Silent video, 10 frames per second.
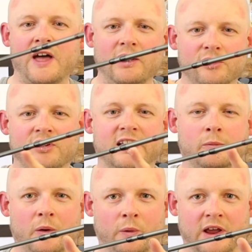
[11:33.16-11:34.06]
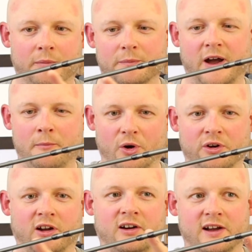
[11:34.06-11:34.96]
that looks a little bit weird. I'm not
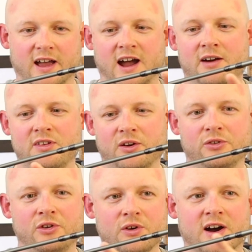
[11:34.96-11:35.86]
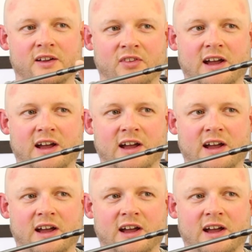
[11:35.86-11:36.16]
going to lie. Having those two guides